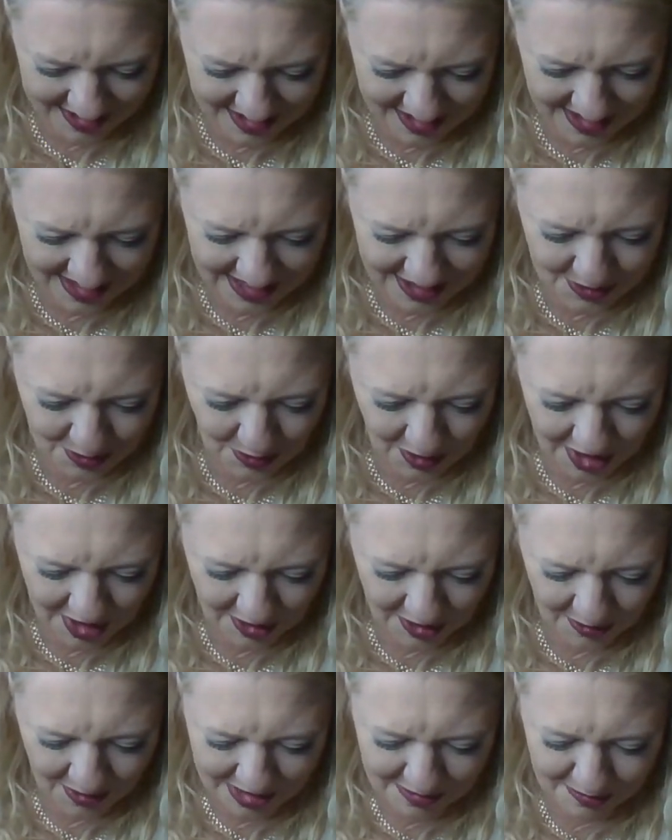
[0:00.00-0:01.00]
So that's
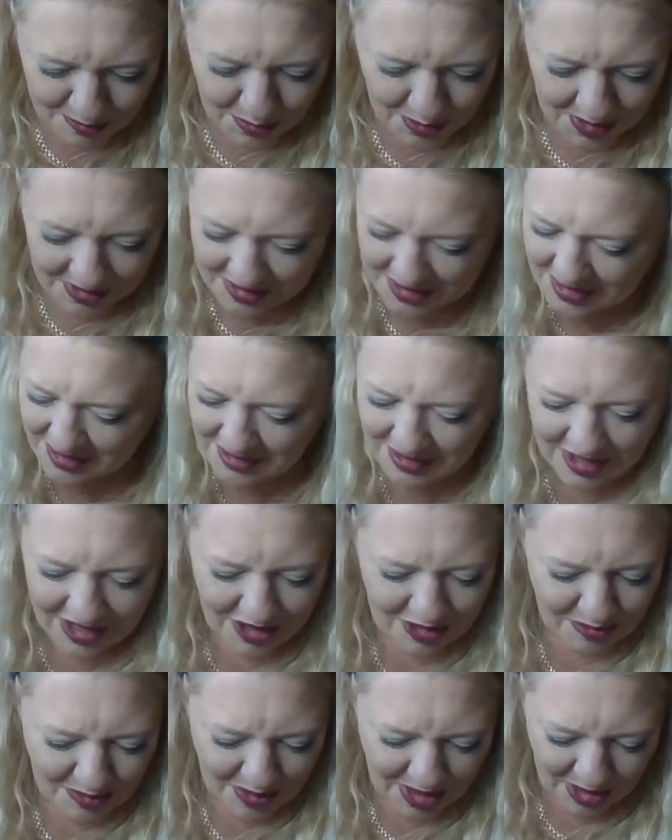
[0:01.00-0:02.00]
why I went. But
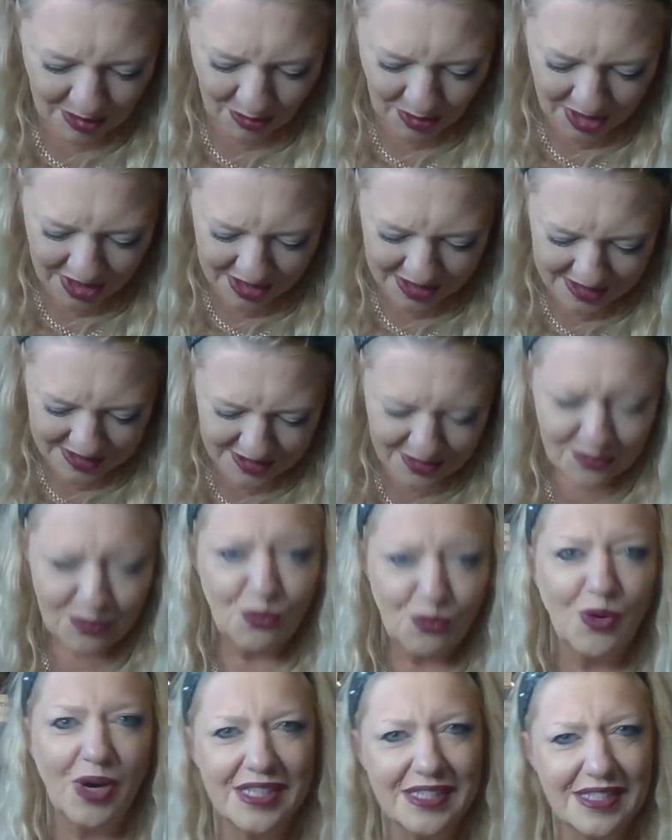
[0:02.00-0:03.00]
oh my word,
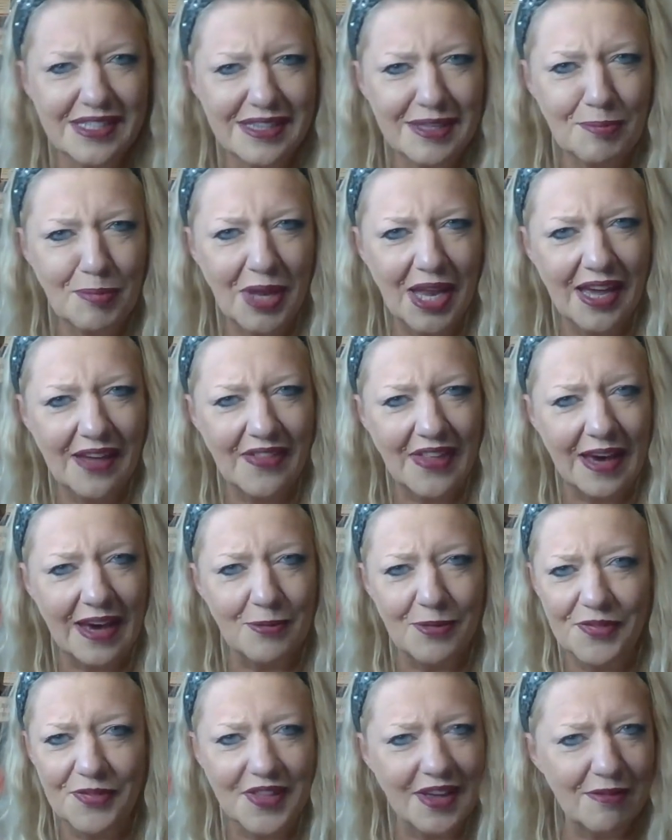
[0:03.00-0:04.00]
why did they play
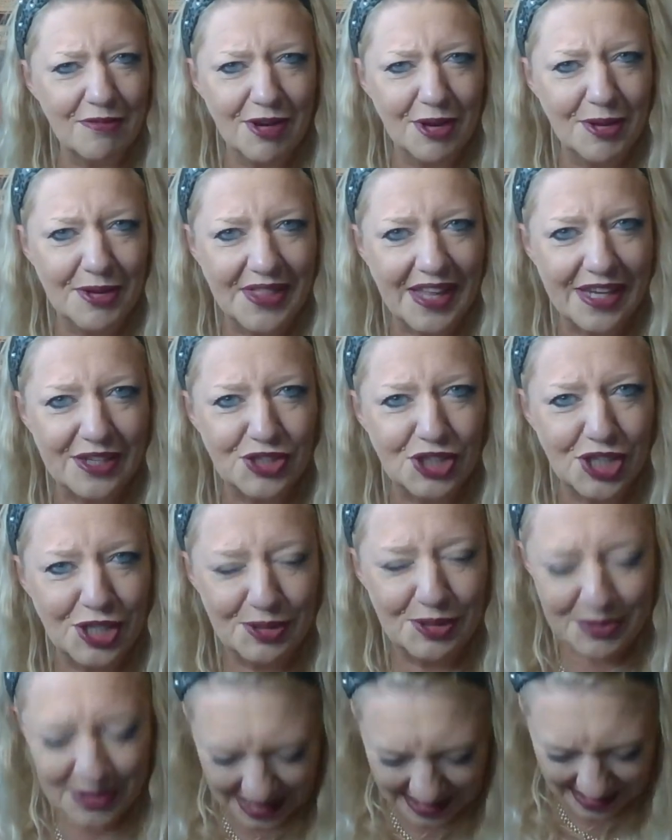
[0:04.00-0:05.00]
that one? They ruined that
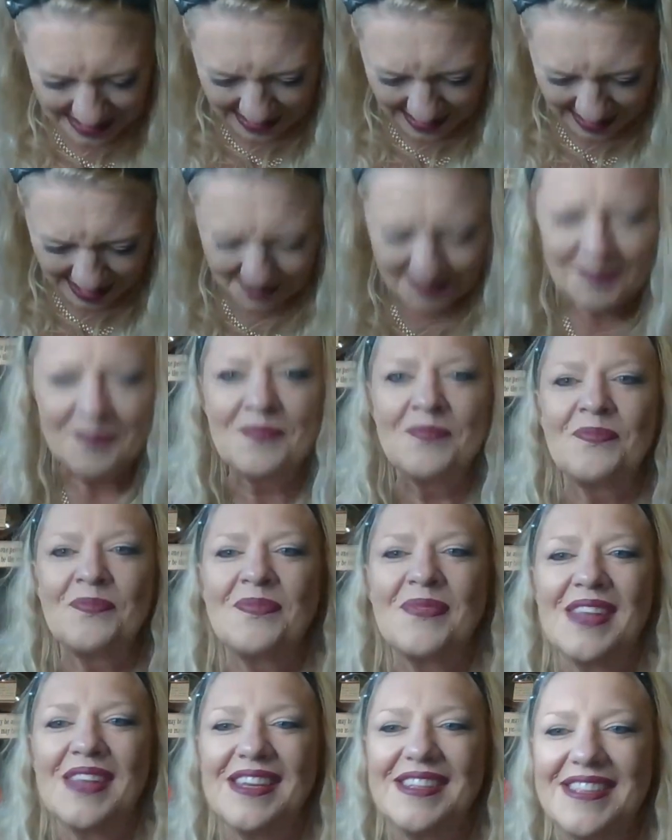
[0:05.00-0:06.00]
tune, didn't they?
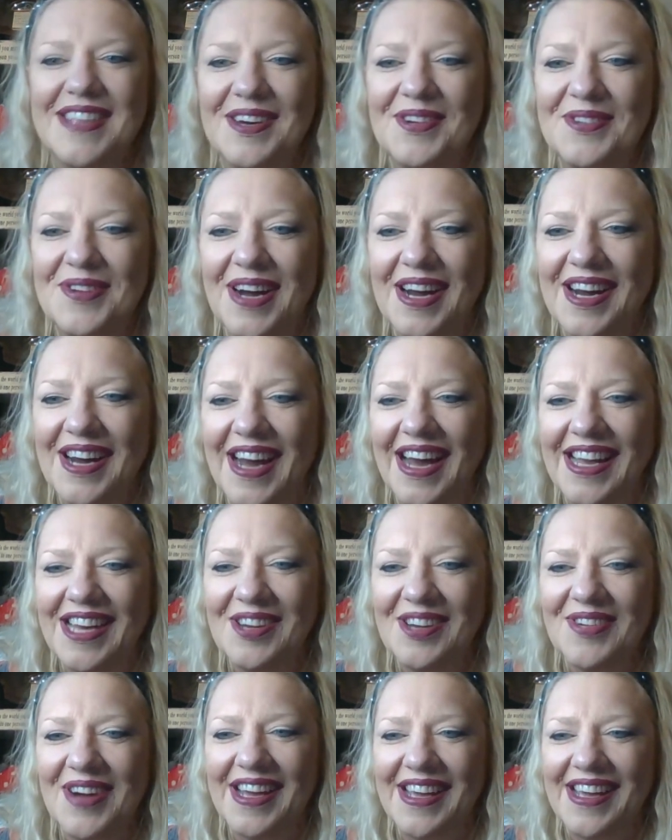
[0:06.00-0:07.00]
So
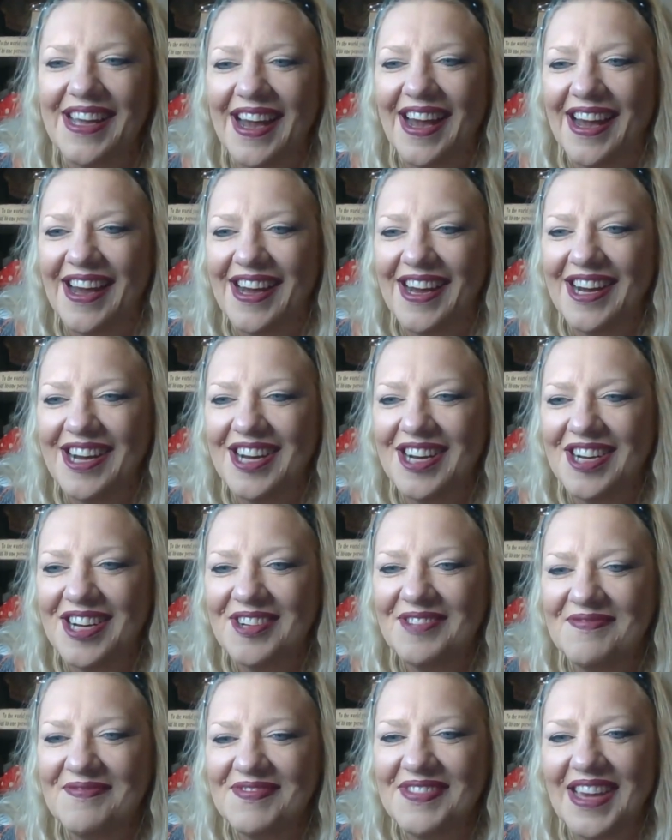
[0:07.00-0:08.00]

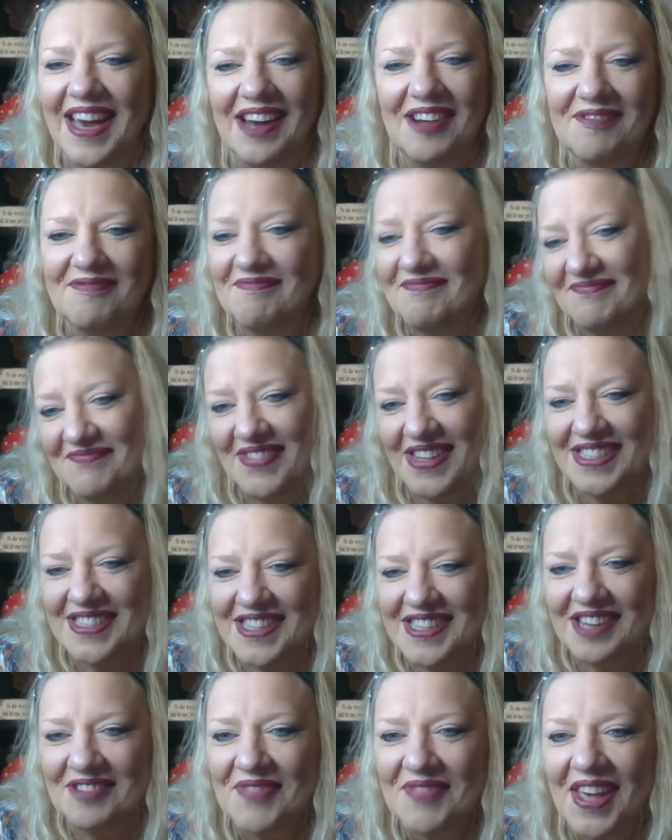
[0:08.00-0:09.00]
that's
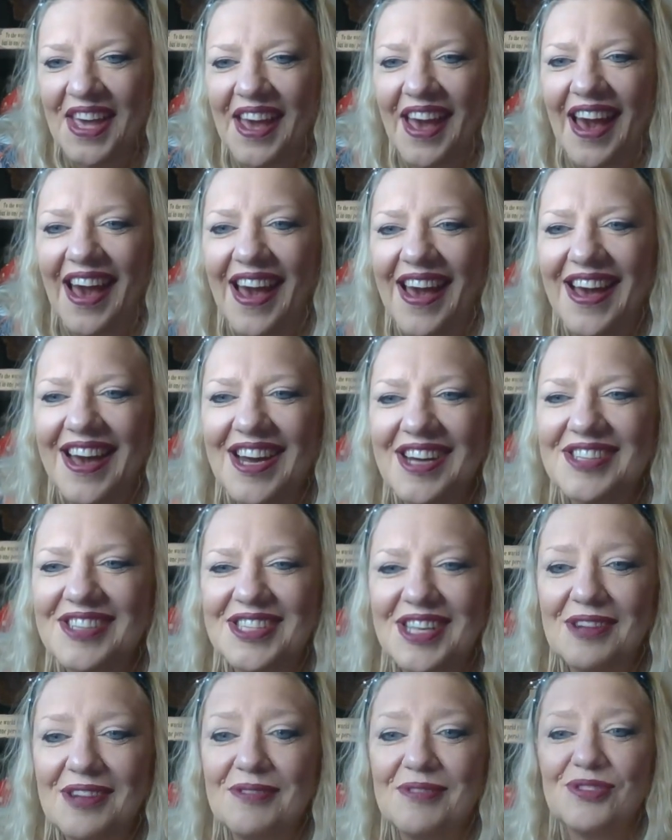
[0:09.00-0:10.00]

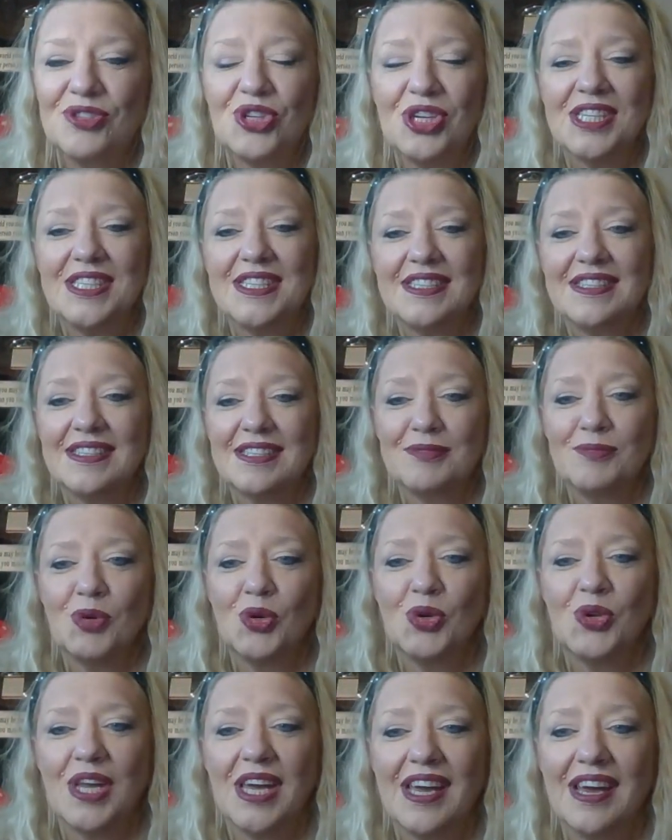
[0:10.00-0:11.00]
that. So Tracy says,
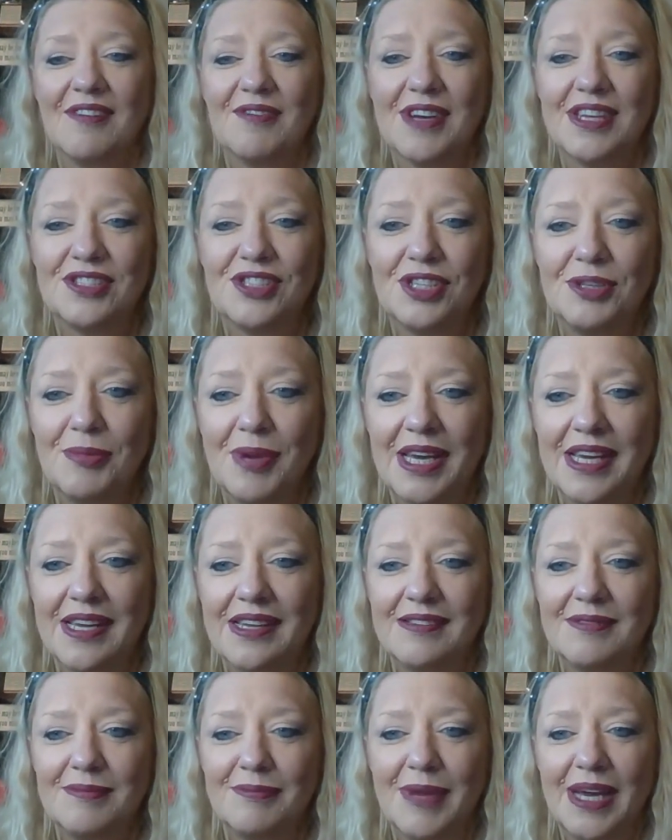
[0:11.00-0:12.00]
morning, I've
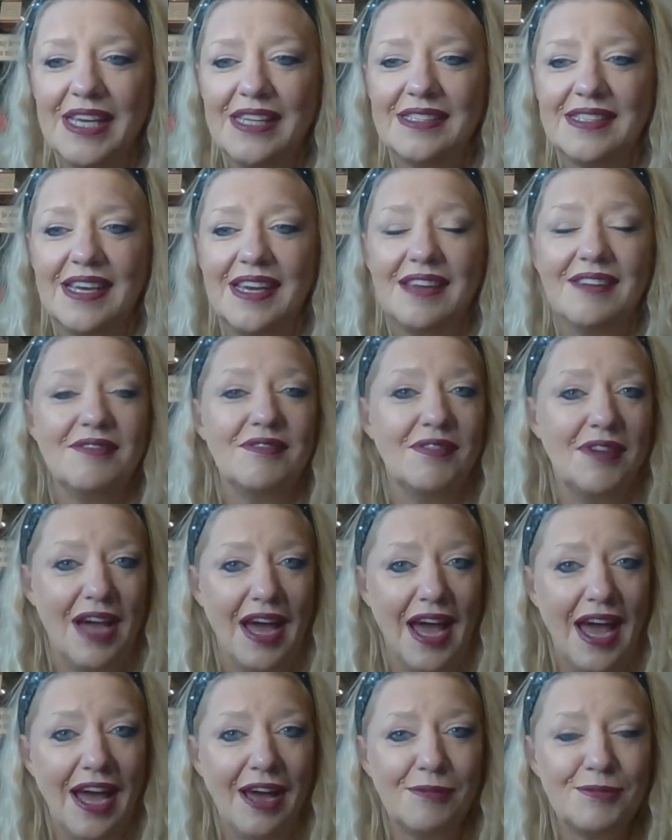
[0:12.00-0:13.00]
actually made it.
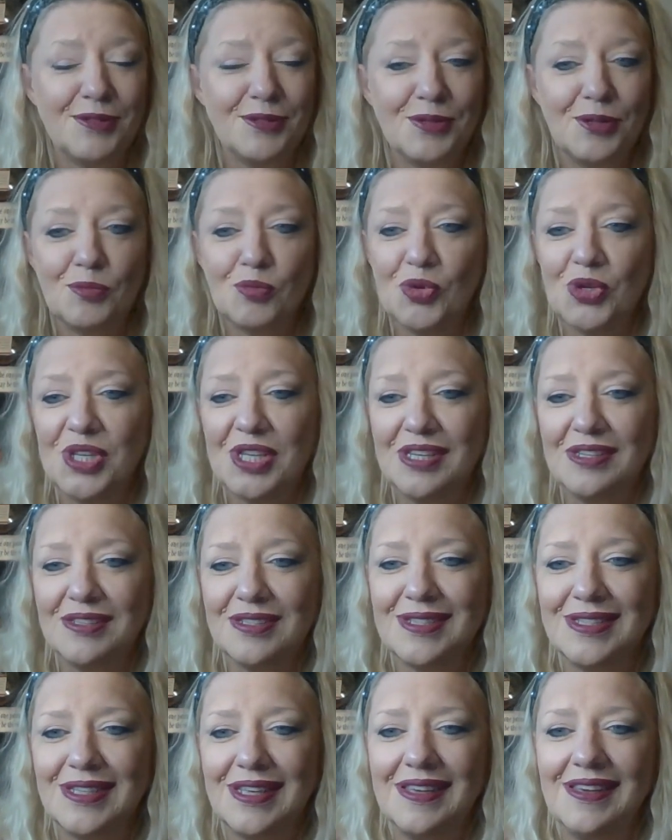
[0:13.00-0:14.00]
Absolutely brilliant
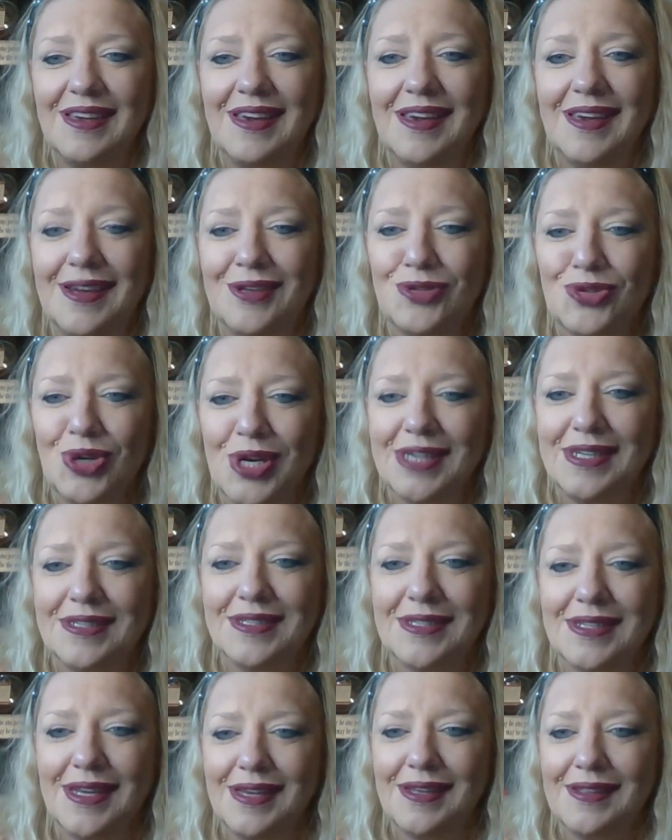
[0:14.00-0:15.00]
to see you here,
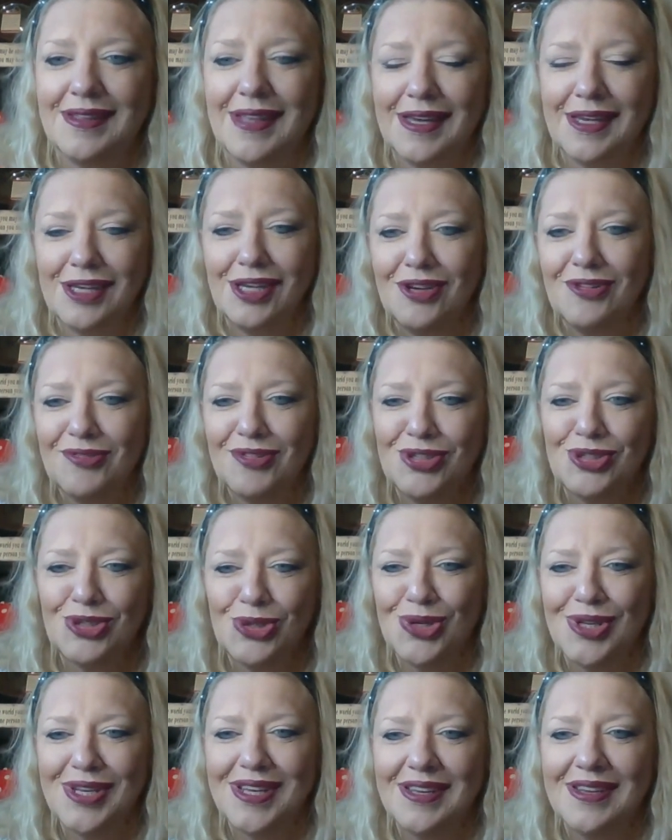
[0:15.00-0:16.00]
Tracy. Thank you for
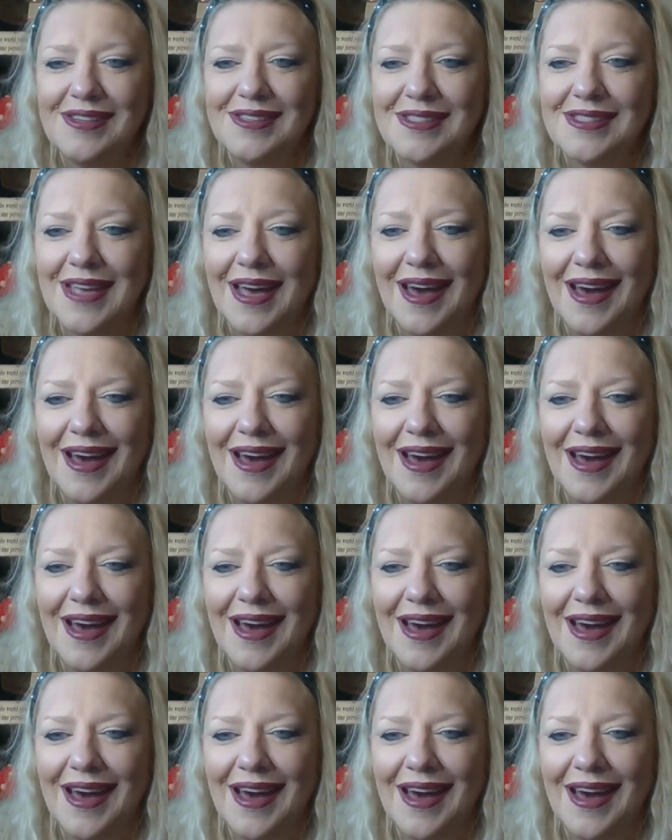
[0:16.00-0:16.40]
joining us.